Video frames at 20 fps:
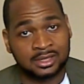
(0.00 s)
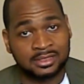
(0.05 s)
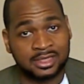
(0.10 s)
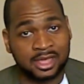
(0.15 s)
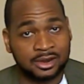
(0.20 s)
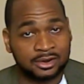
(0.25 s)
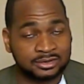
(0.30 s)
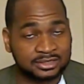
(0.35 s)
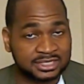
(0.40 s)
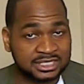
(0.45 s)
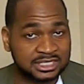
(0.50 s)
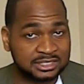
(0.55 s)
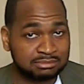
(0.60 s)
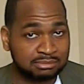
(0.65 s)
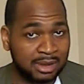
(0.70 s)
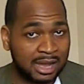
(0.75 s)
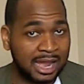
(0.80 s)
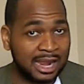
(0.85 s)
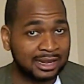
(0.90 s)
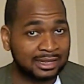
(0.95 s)
that are
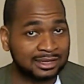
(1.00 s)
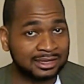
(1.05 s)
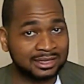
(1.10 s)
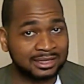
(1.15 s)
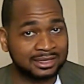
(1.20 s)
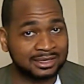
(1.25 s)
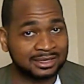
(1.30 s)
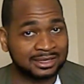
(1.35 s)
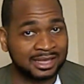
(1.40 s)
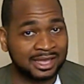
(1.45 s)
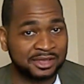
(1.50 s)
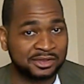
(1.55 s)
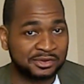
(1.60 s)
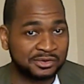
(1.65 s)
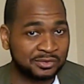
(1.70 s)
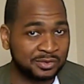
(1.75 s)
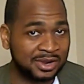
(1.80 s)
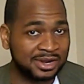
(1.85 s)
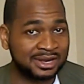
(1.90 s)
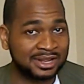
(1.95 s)
smiling and
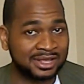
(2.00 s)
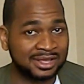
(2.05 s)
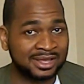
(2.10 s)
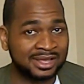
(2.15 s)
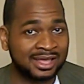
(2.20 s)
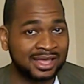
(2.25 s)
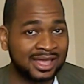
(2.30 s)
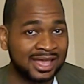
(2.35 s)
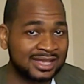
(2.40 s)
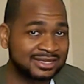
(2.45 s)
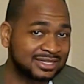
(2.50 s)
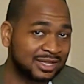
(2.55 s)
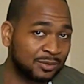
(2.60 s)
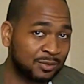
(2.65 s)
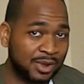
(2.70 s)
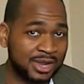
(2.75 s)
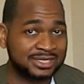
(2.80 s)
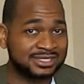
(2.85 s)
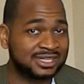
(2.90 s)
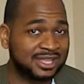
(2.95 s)
grinning as they
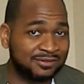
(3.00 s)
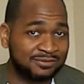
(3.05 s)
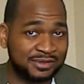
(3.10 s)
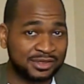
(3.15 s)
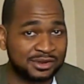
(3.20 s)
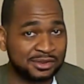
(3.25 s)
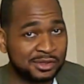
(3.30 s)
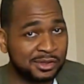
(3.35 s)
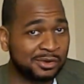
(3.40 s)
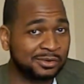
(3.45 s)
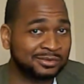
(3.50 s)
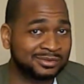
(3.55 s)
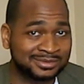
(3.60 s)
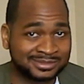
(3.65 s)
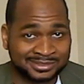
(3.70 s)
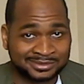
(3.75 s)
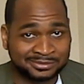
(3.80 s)
watch that video.